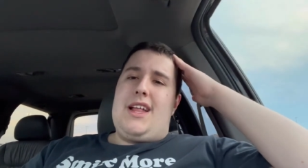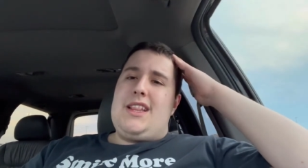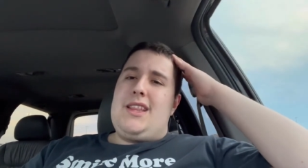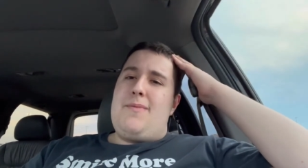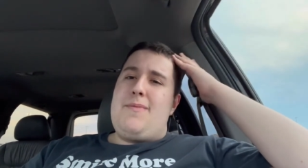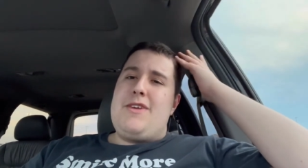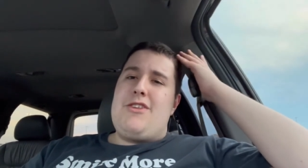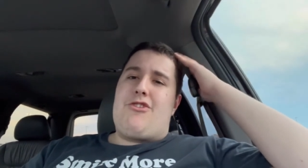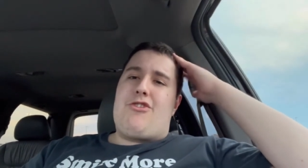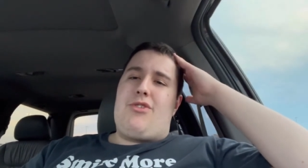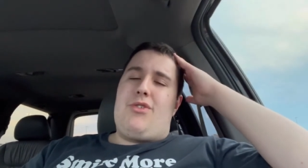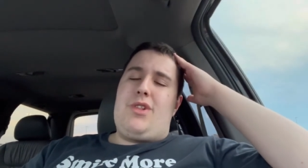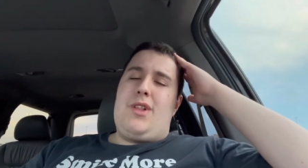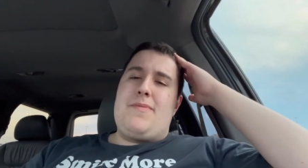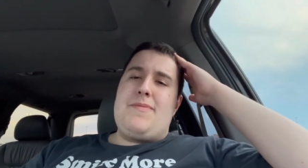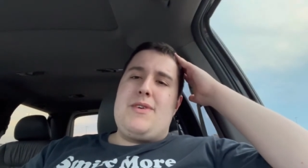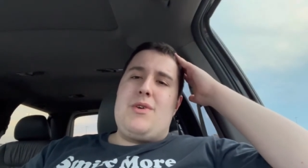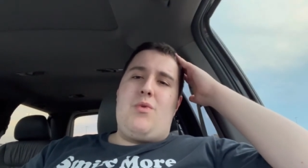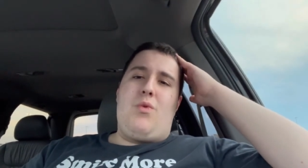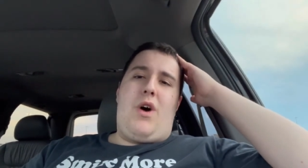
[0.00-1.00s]
Let me,
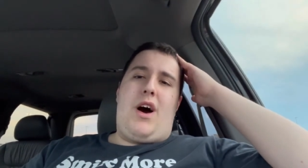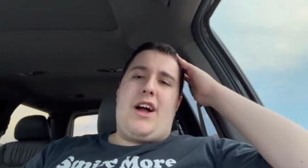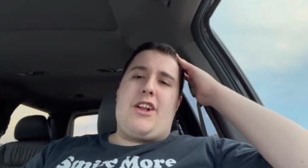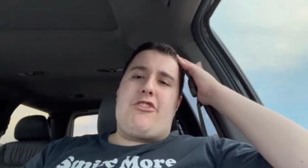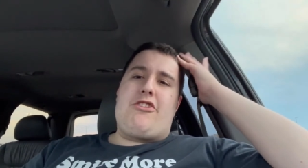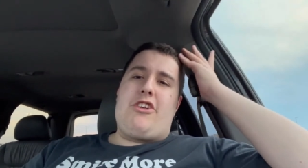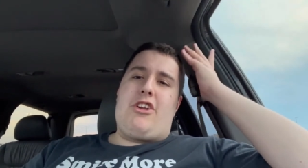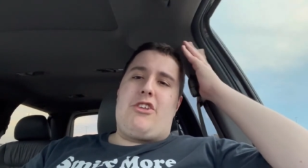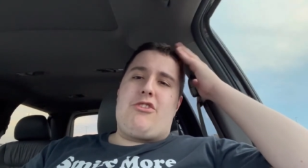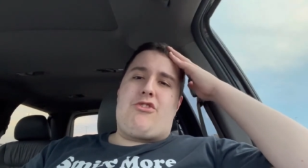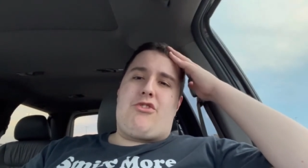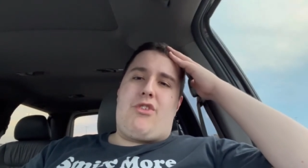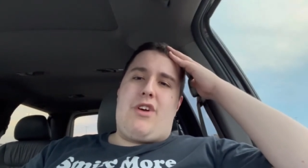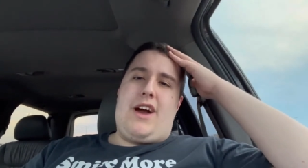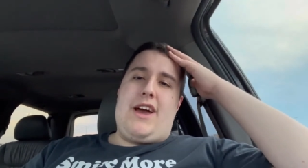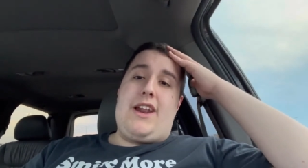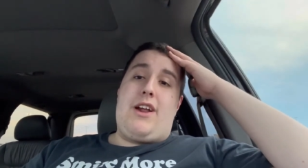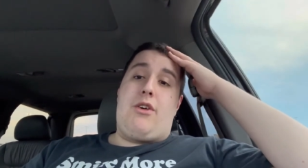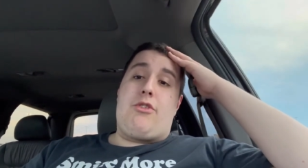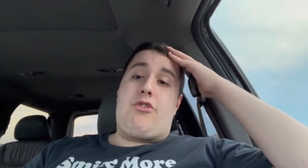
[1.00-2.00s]
let me watch it. I'll
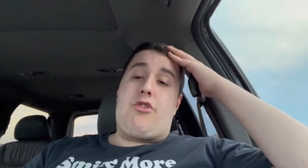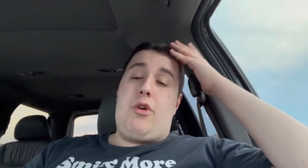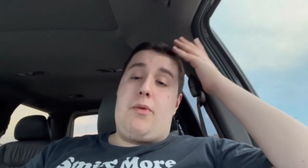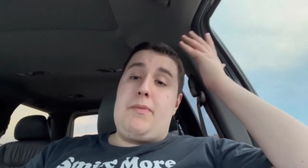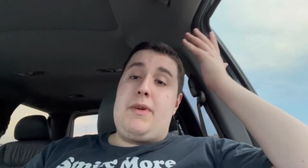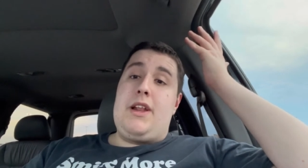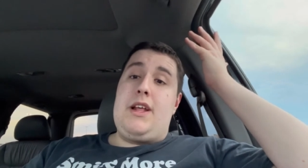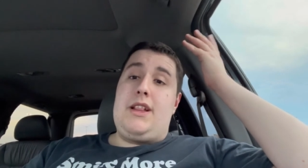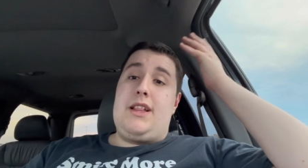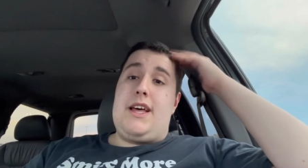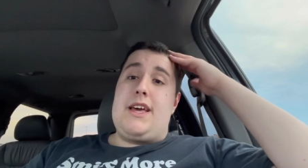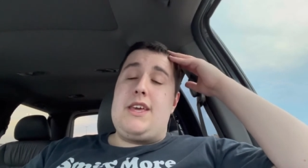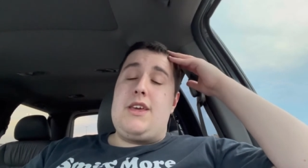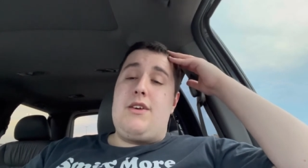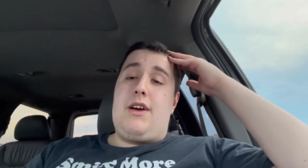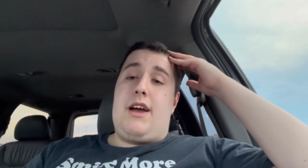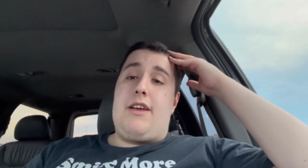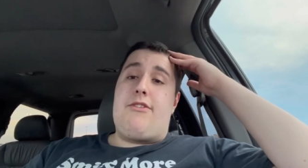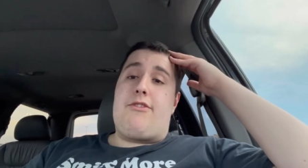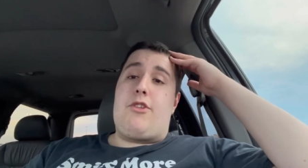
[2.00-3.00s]
try it out. So I'm gonna let
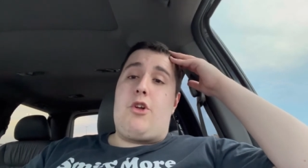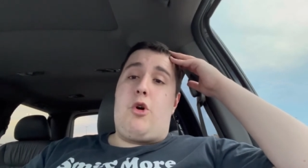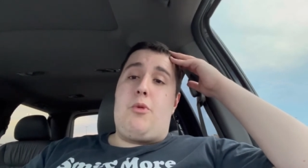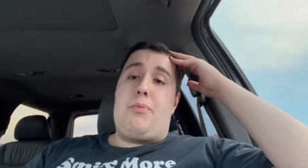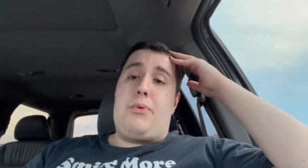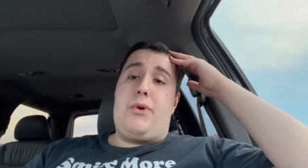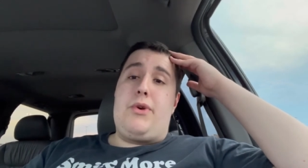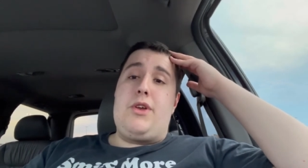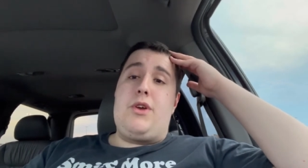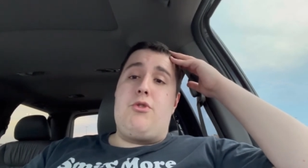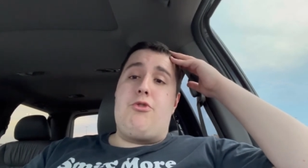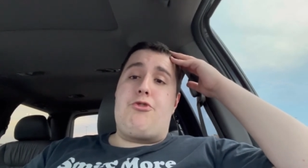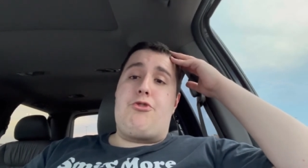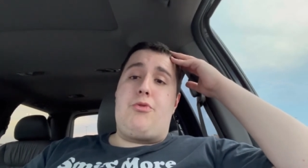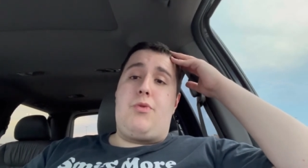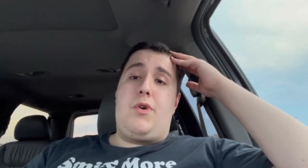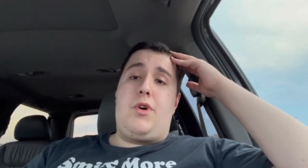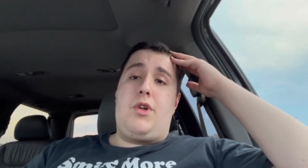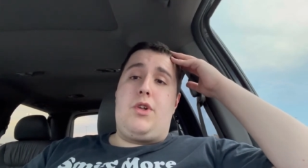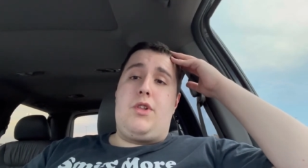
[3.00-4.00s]
you guys know, per
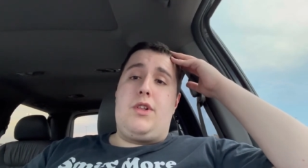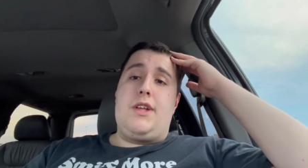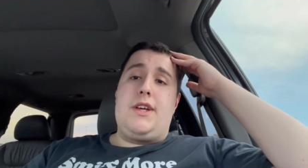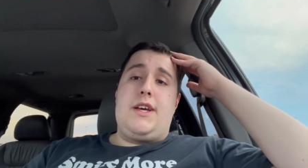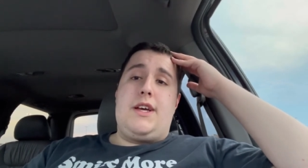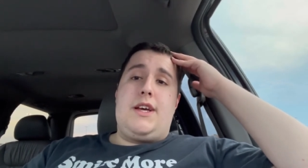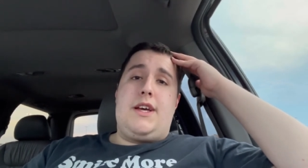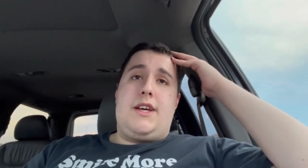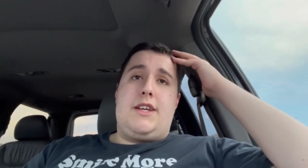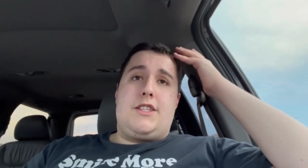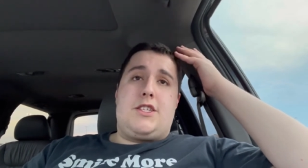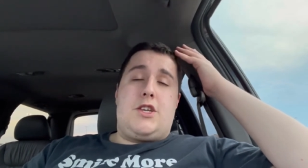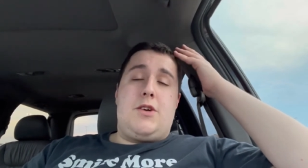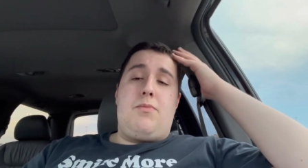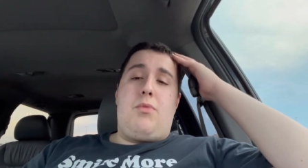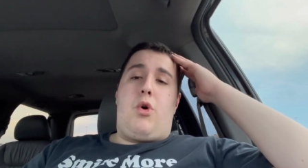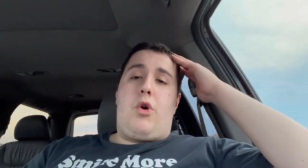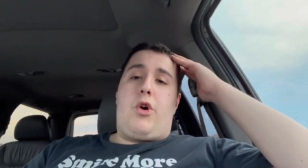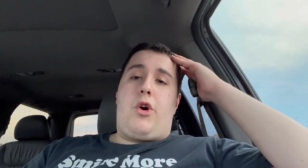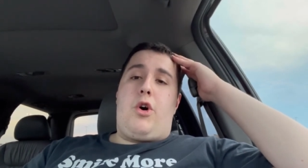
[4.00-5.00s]
usual,
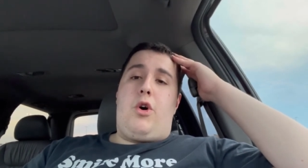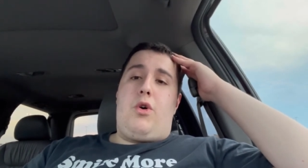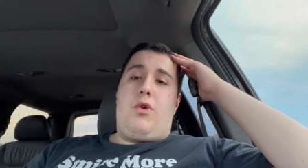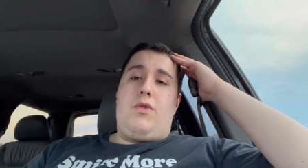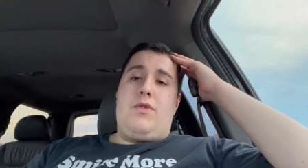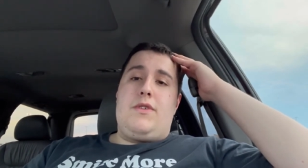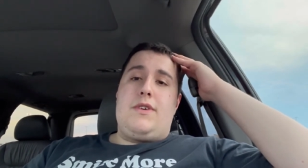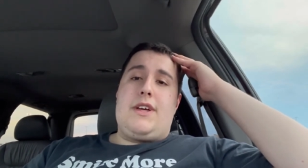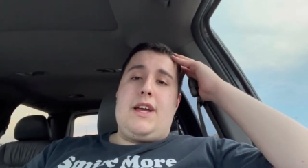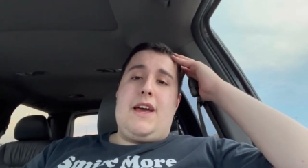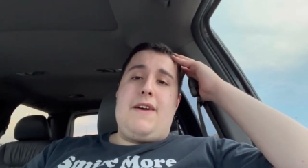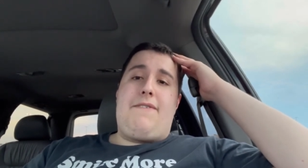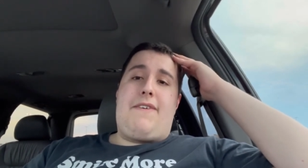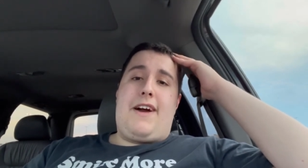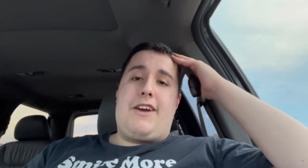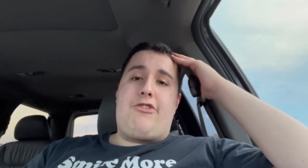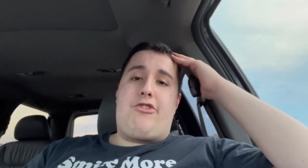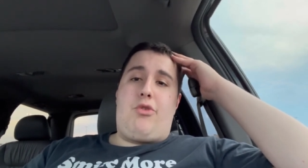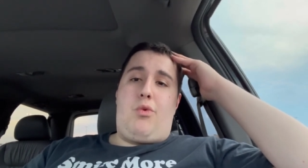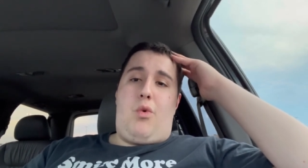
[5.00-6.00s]
tomorrow if
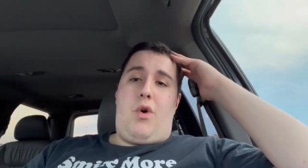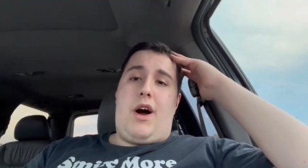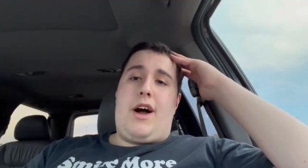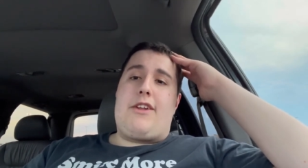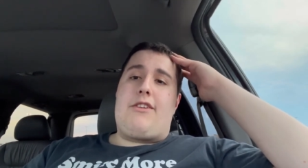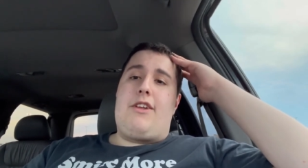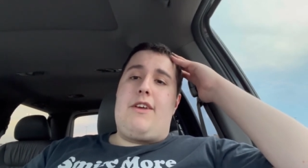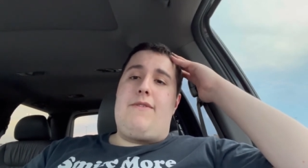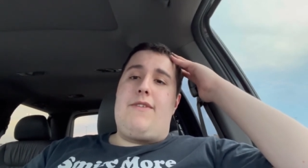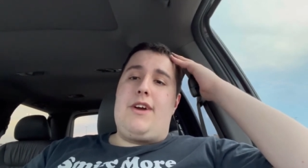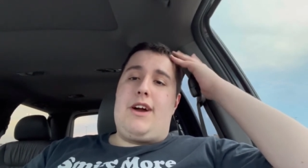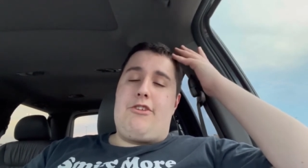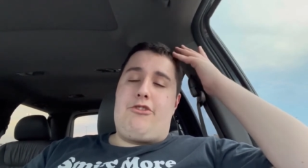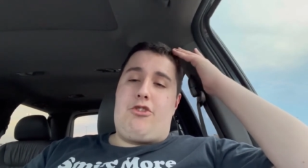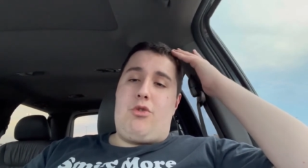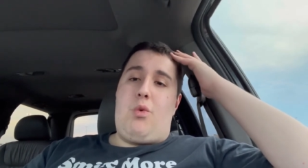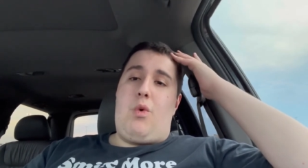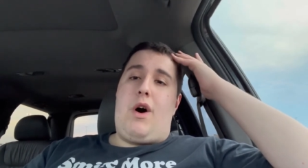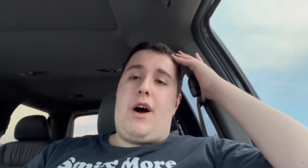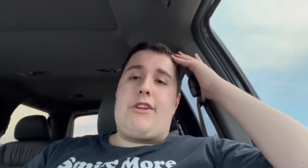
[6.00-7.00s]
I should watch, if you guys
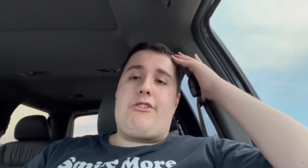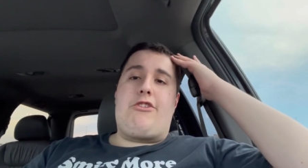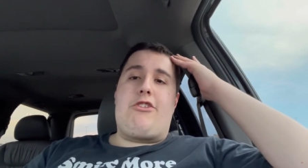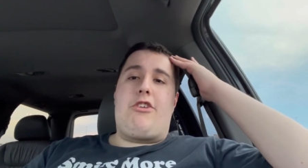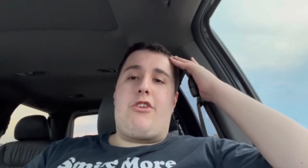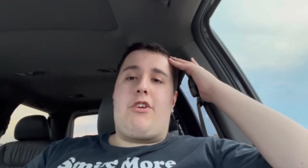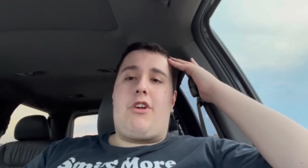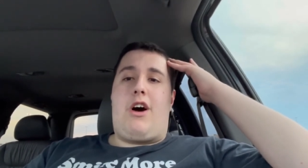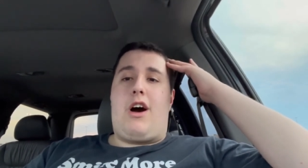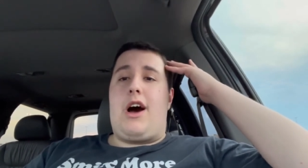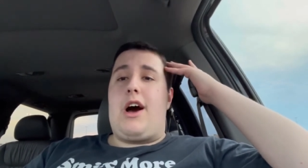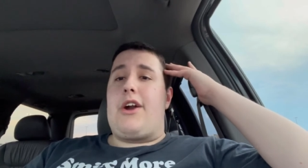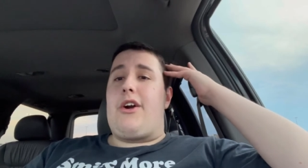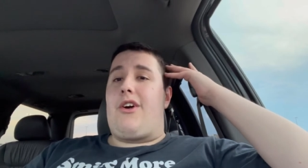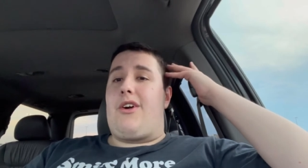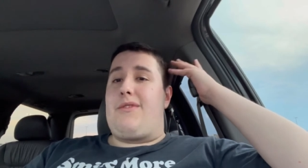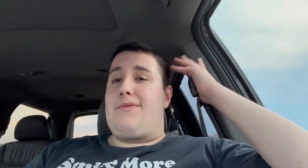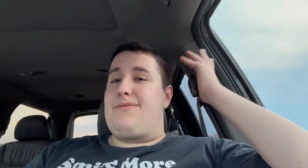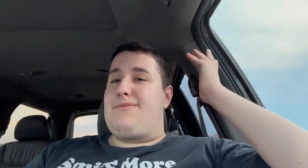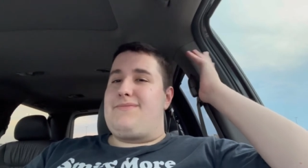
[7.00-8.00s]
should watch it or not,
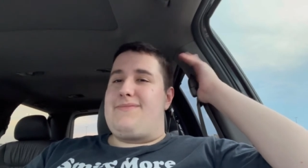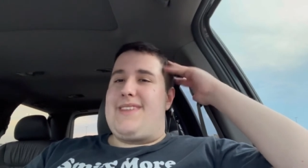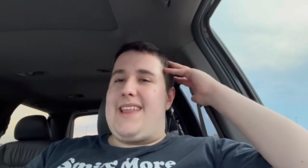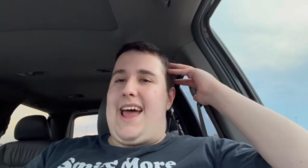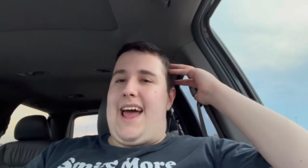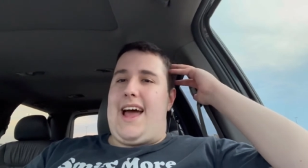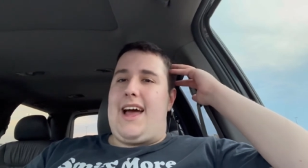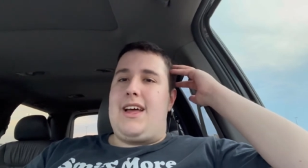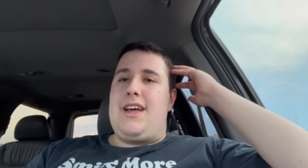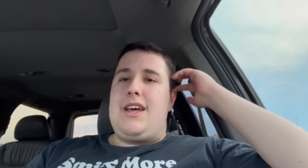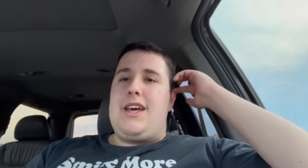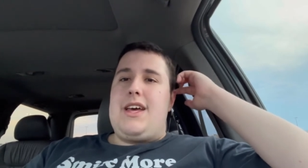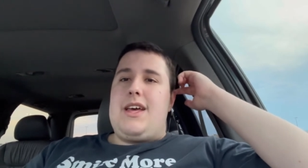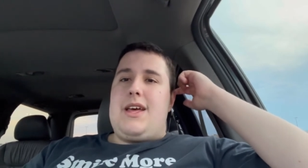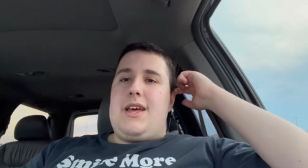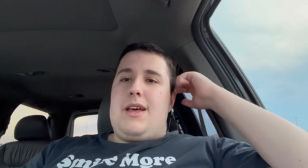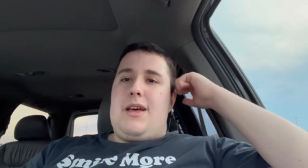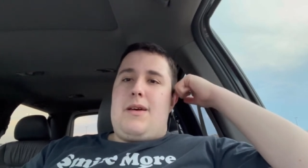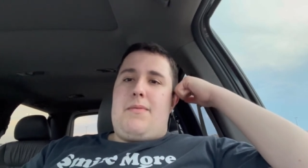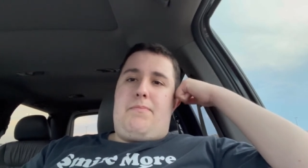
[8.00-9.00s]
or if nah.
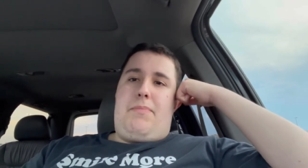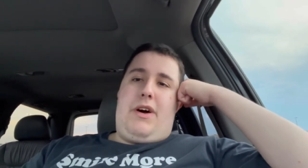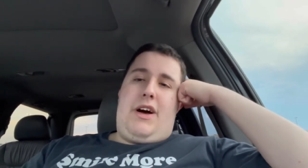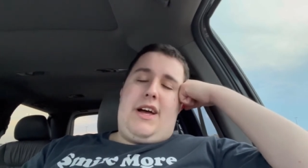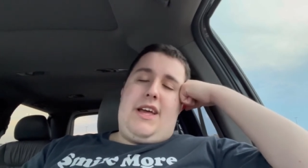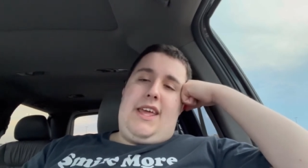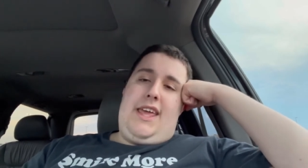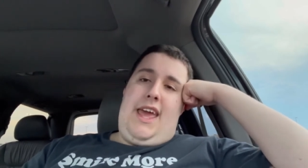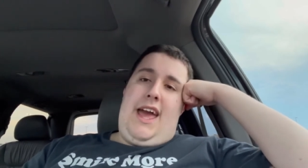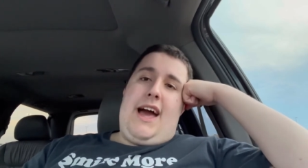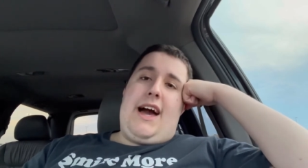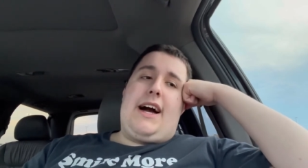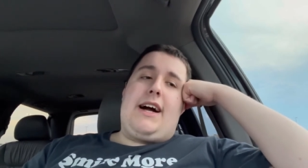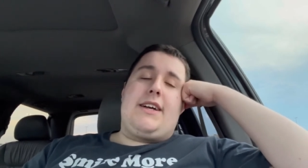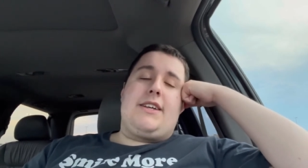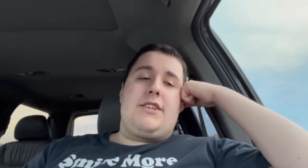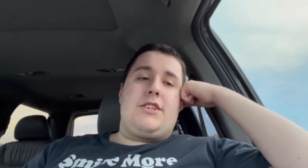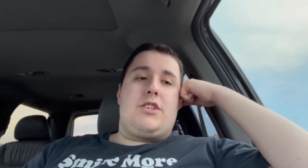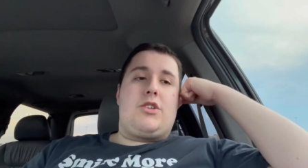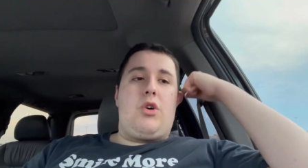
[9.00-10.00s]
But yeah,
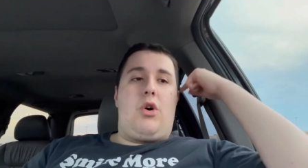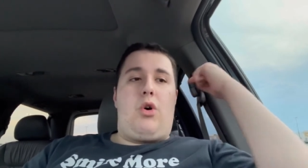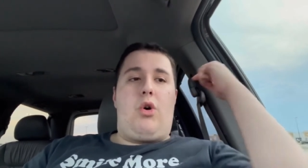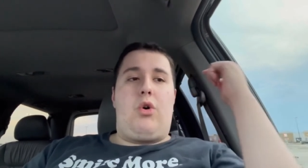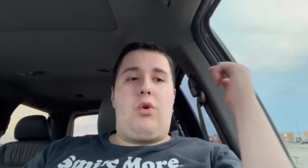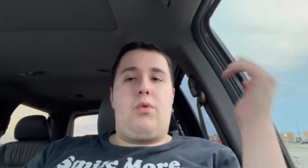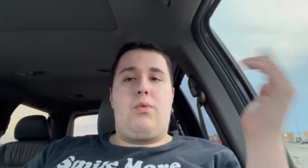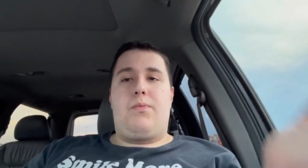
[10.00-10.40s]
so